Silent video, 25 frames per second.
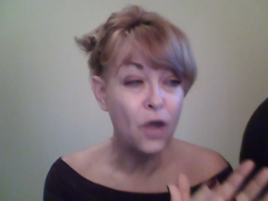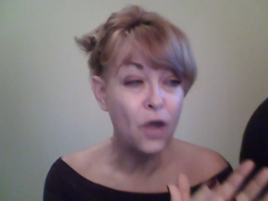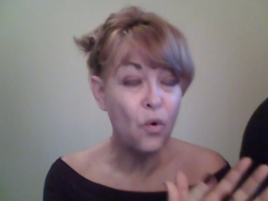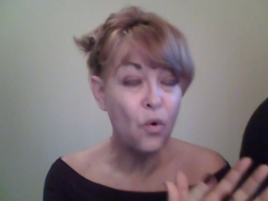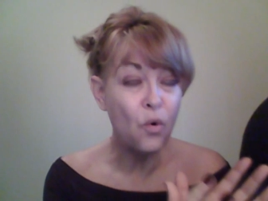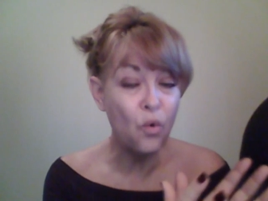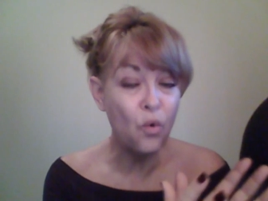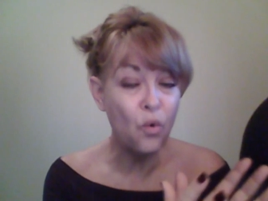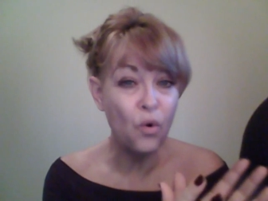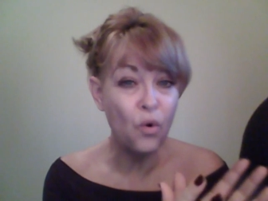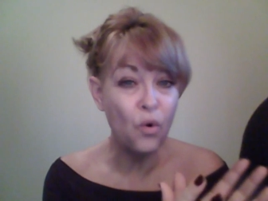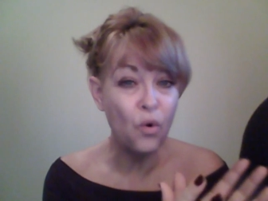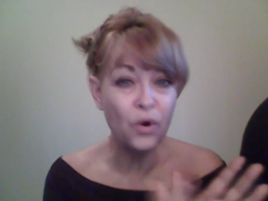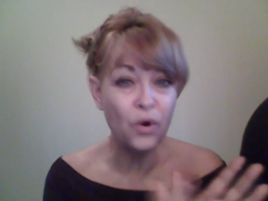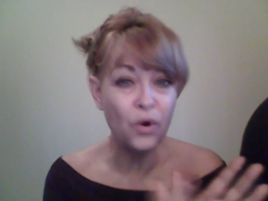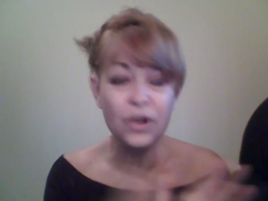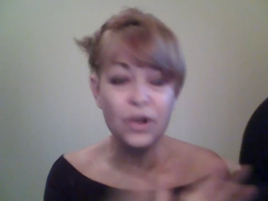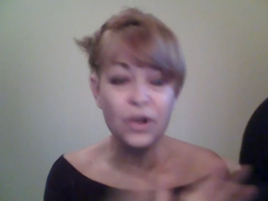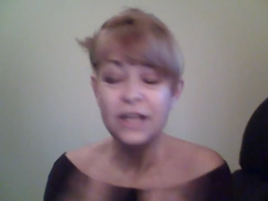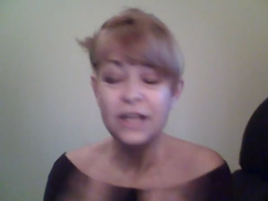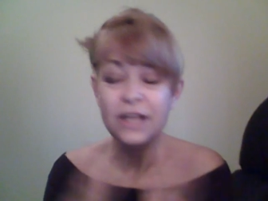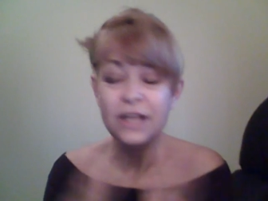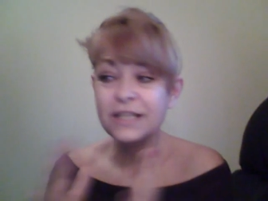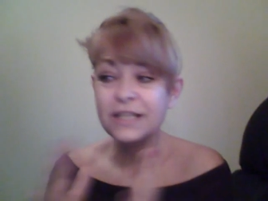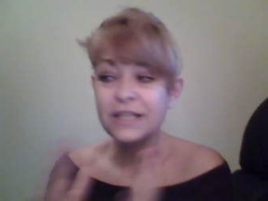
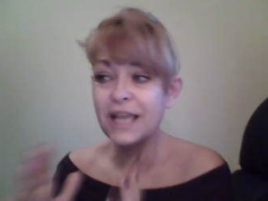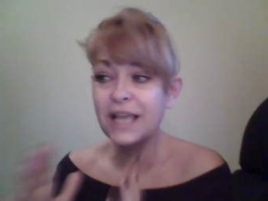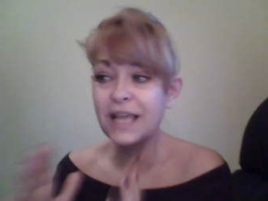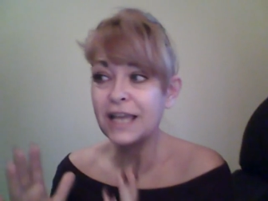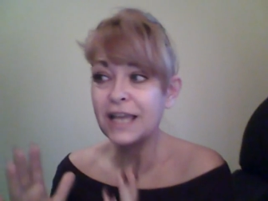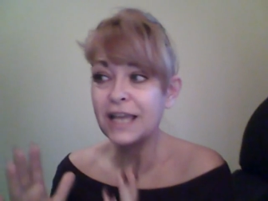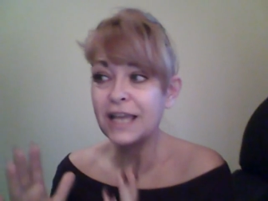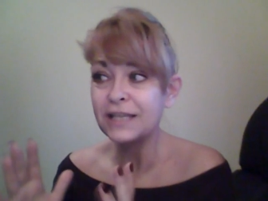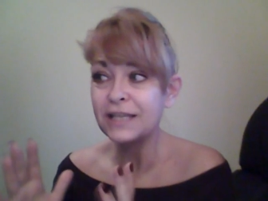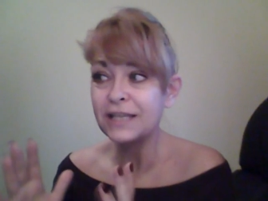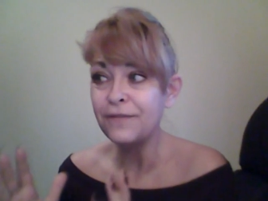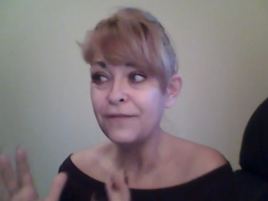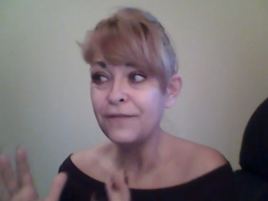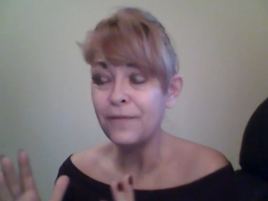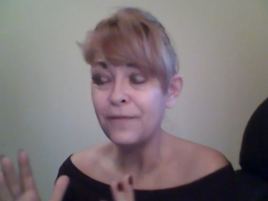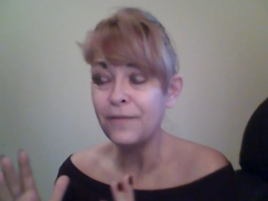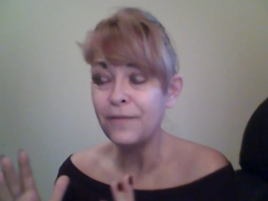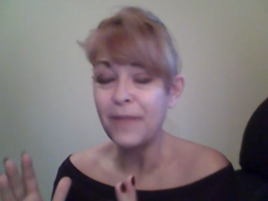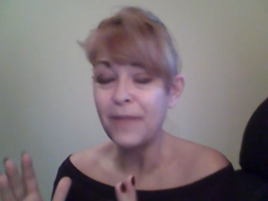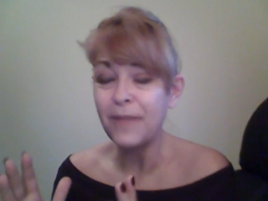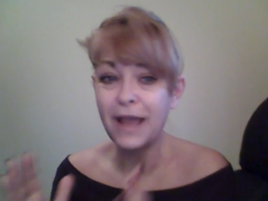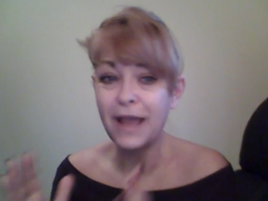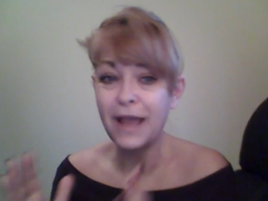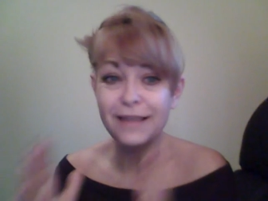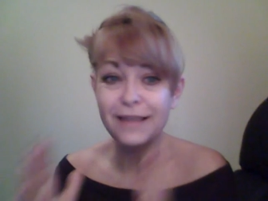or take a different
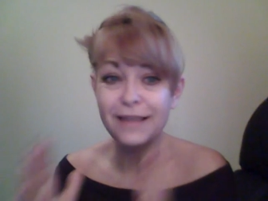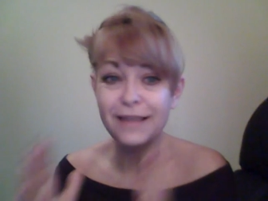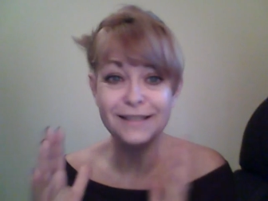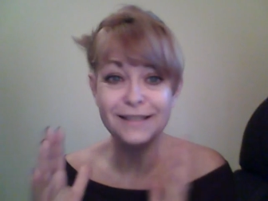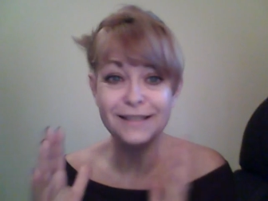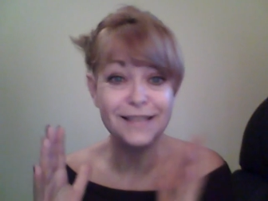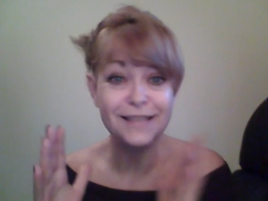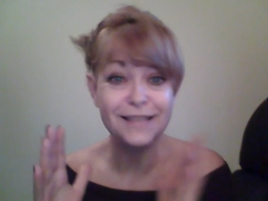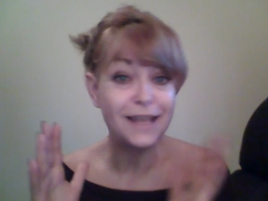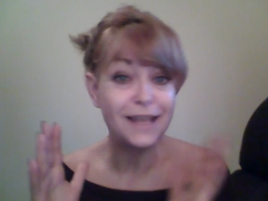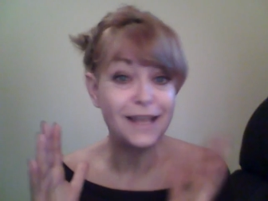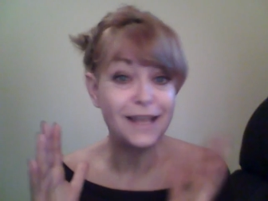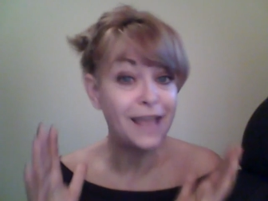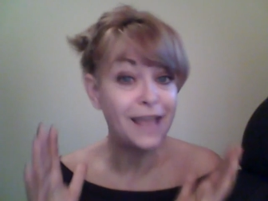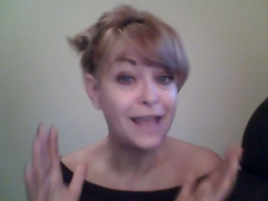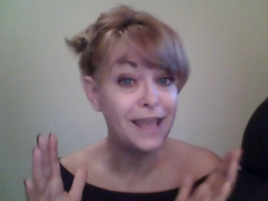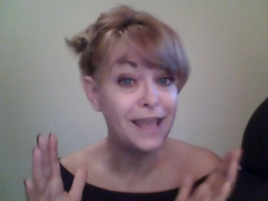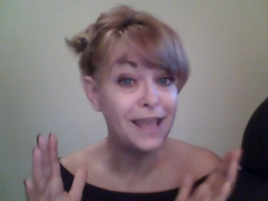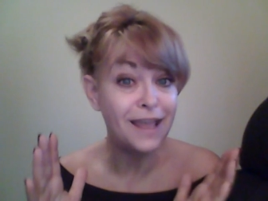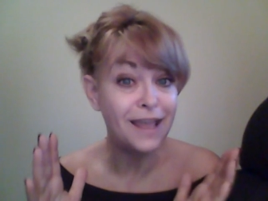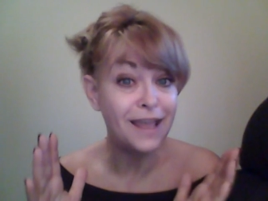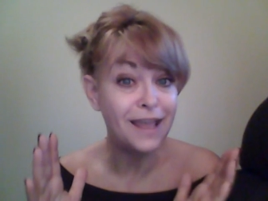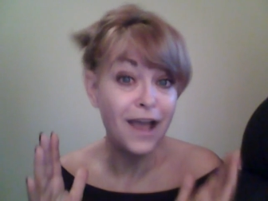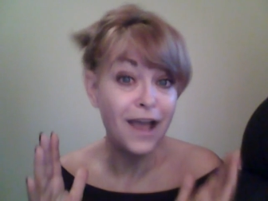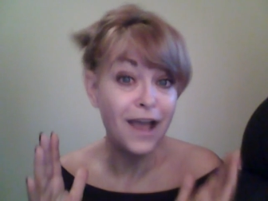path and say,
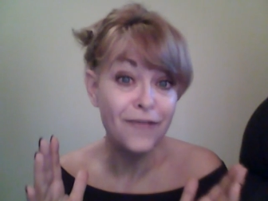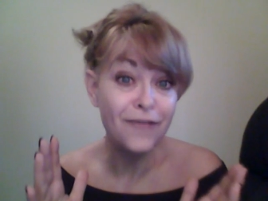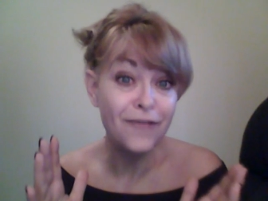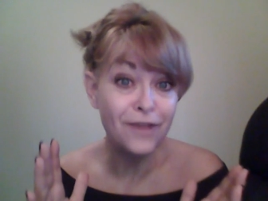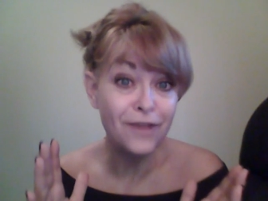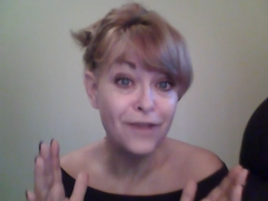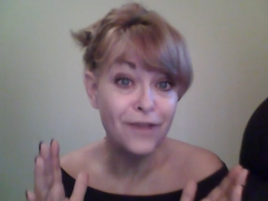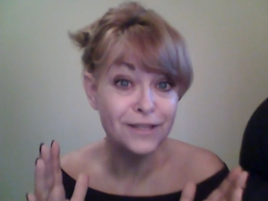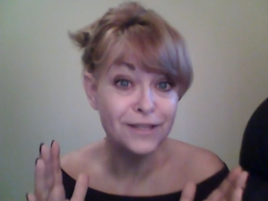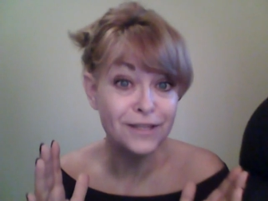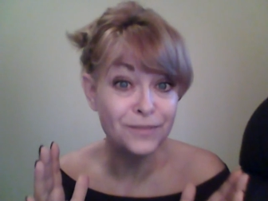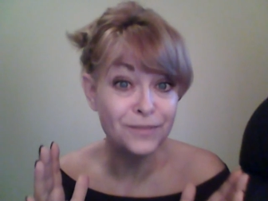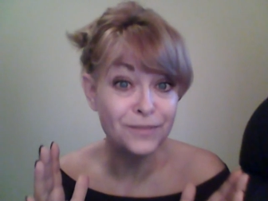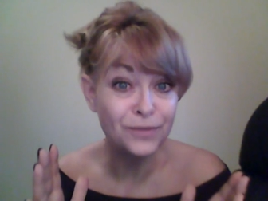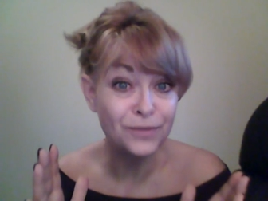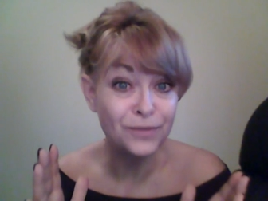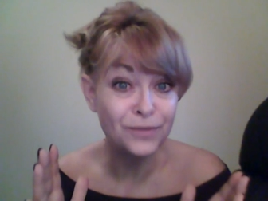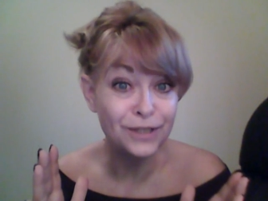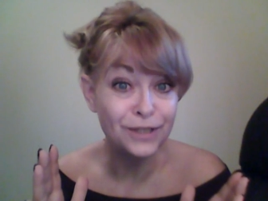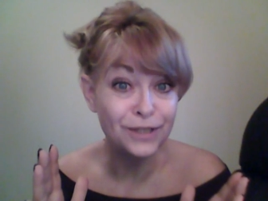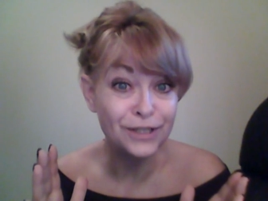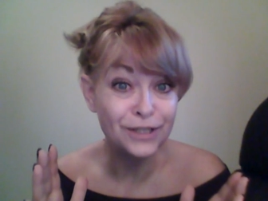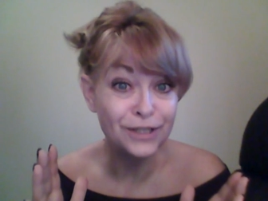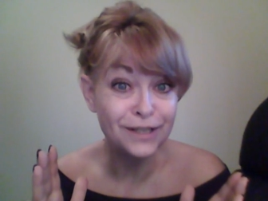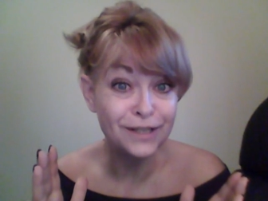hey, I've got some
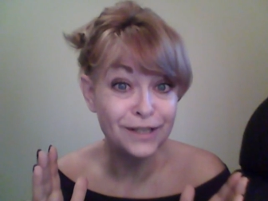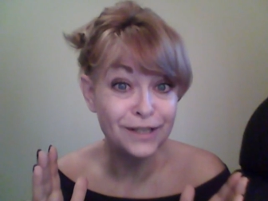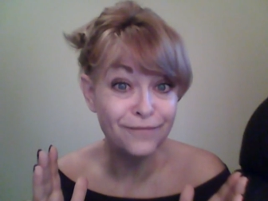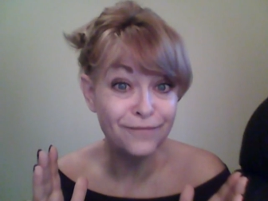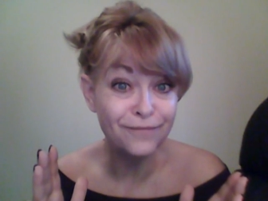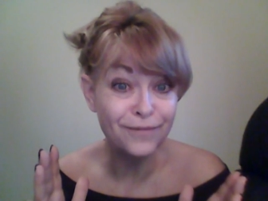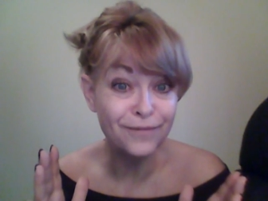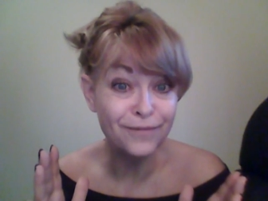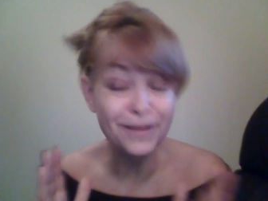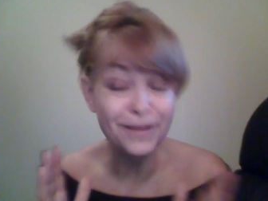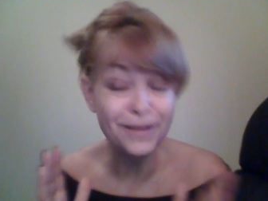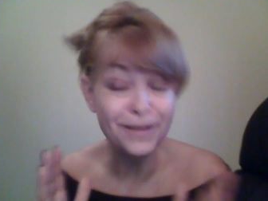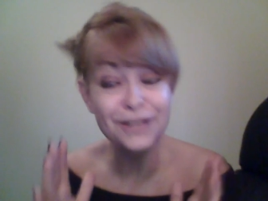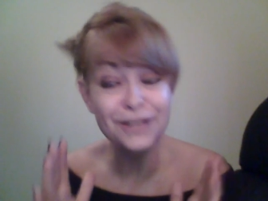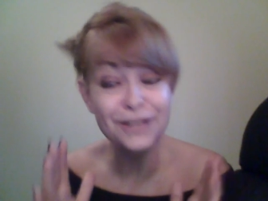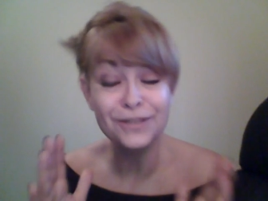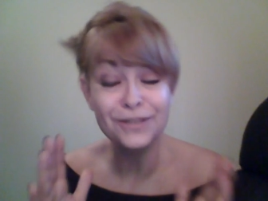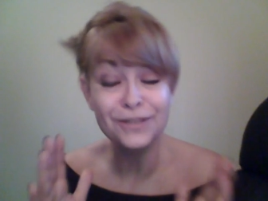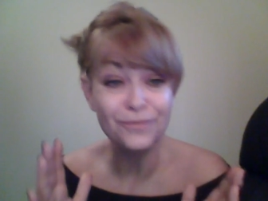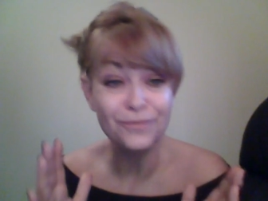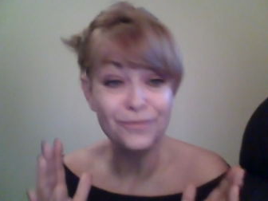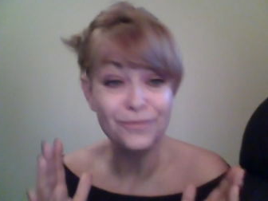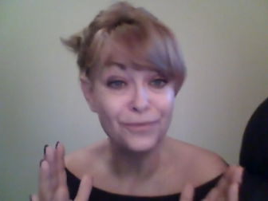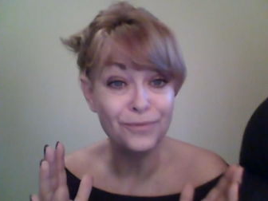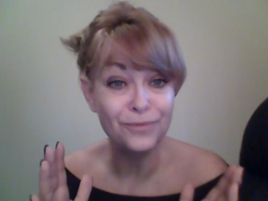really good
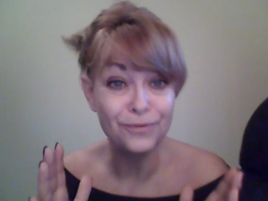information,